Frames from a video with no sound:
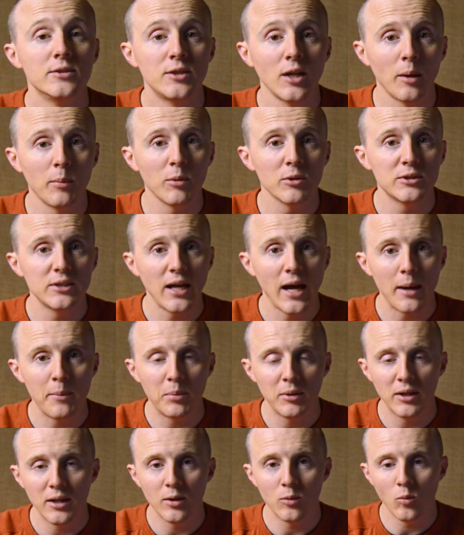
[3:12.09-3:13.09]
Double
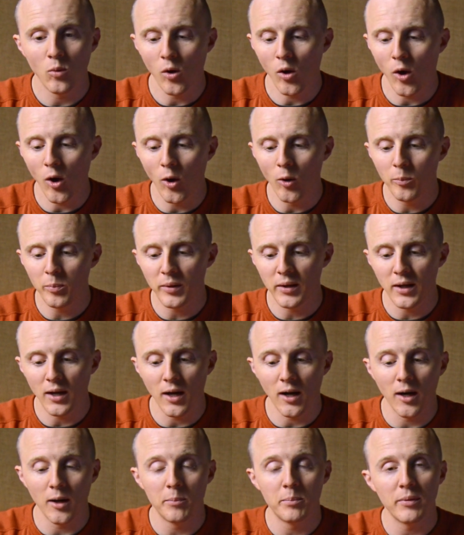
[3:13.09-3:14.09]
tapping it will open
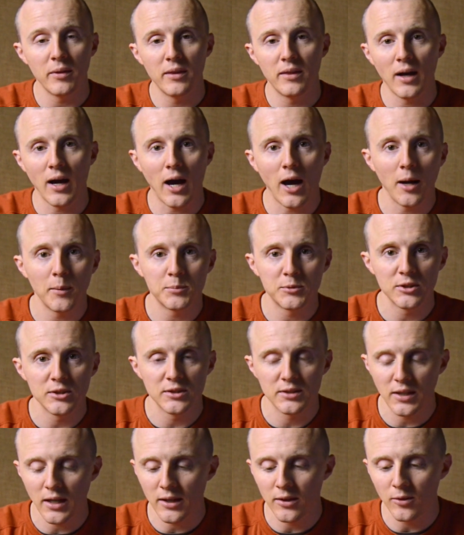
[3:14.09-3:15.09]
up the
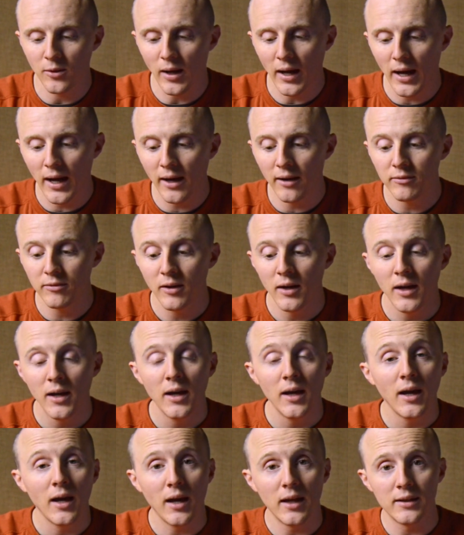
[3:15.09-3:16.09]
options that you have,
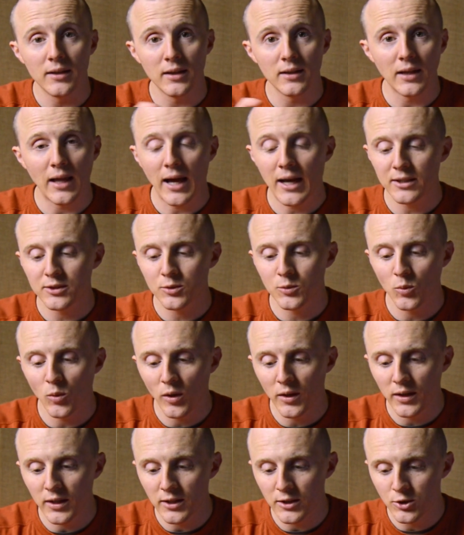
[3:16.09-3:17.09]
and the last
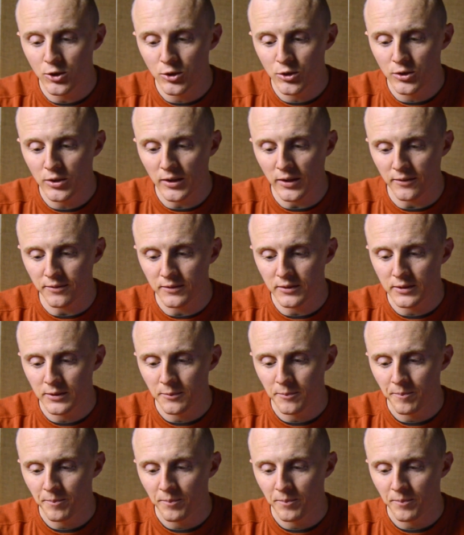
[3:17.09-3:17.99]
one is shift.